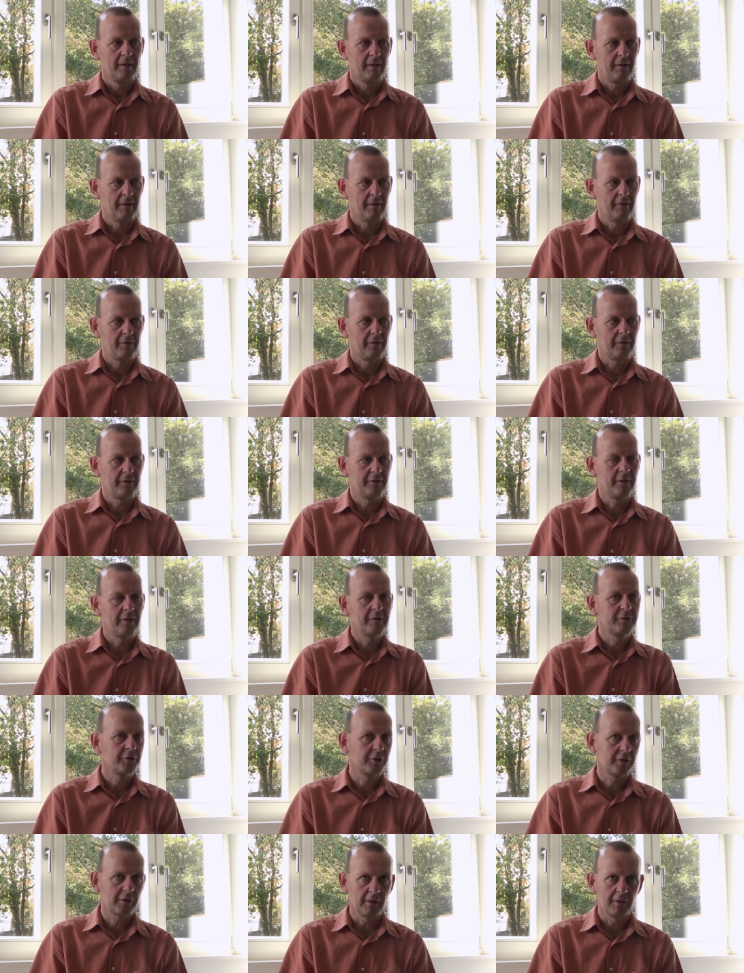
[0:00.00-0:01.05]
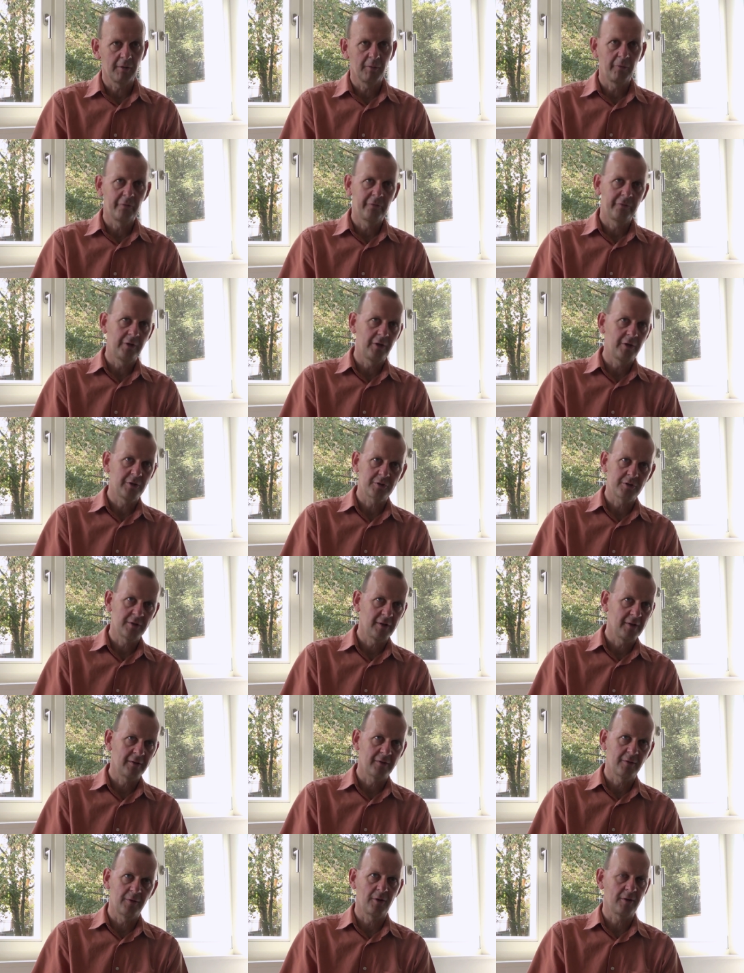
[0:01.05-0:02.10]
digital version
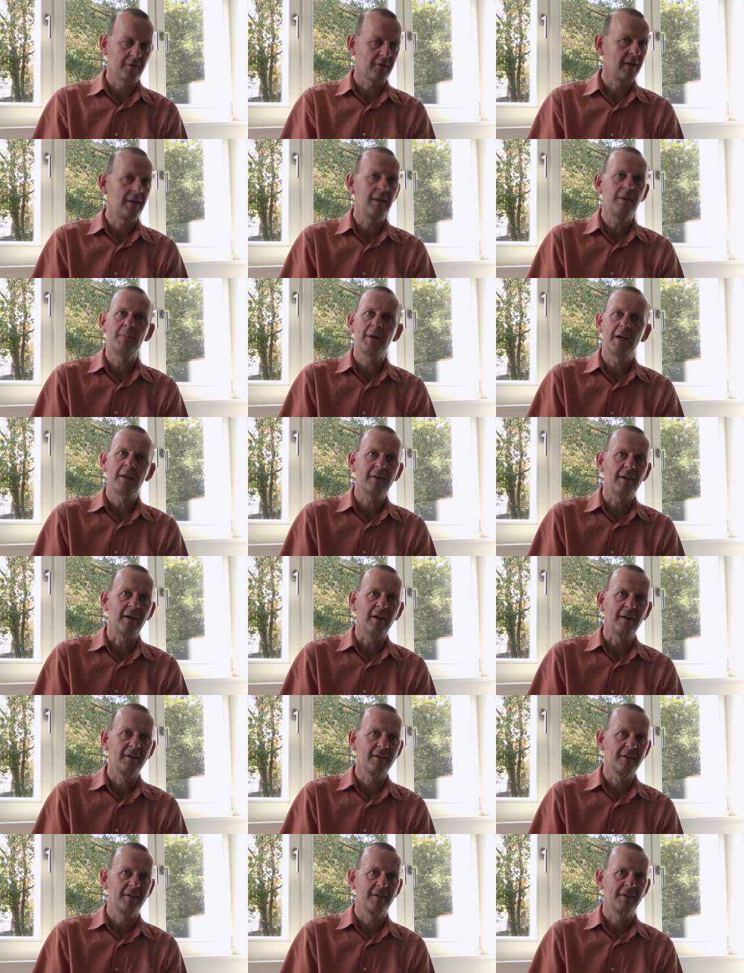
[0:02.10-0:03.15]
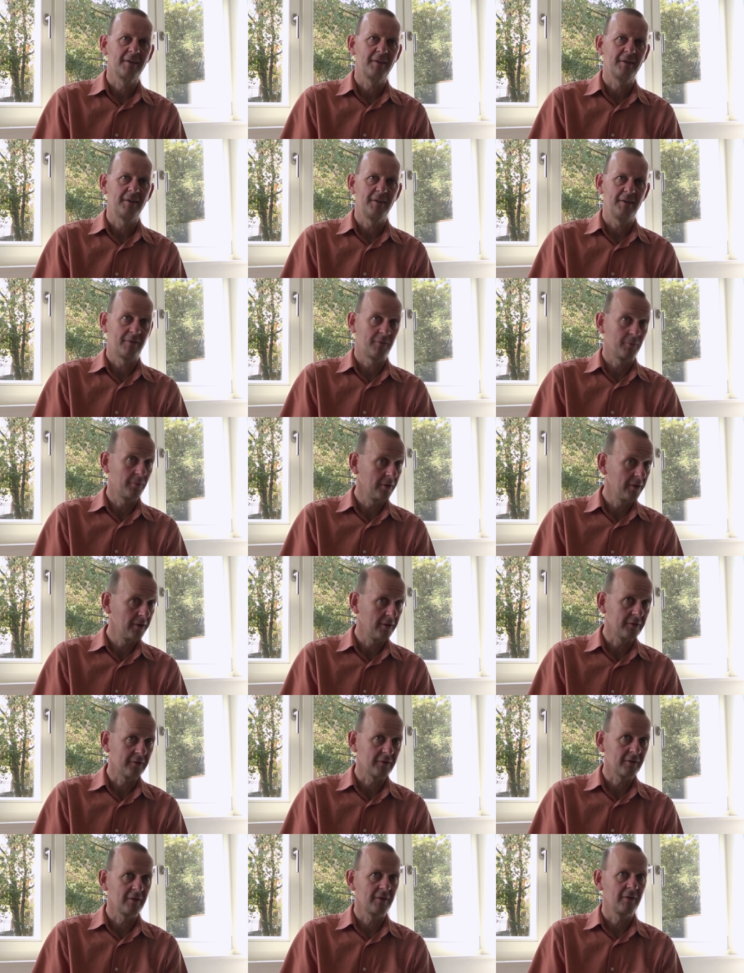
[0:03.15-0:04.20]
is not any better. It's
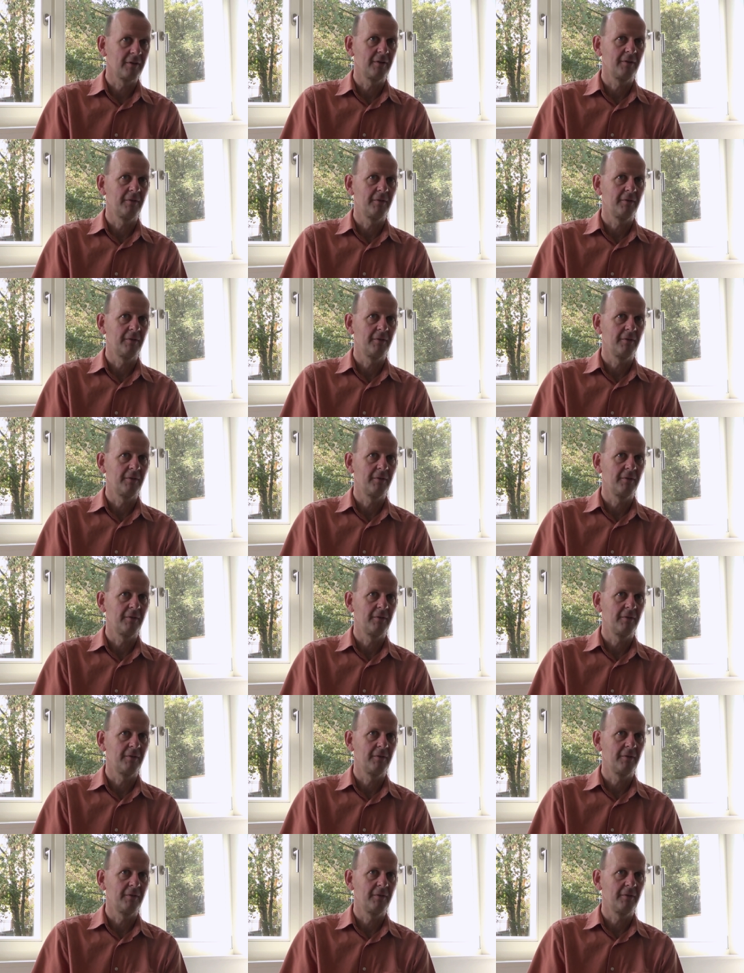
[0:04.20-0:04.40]
worse.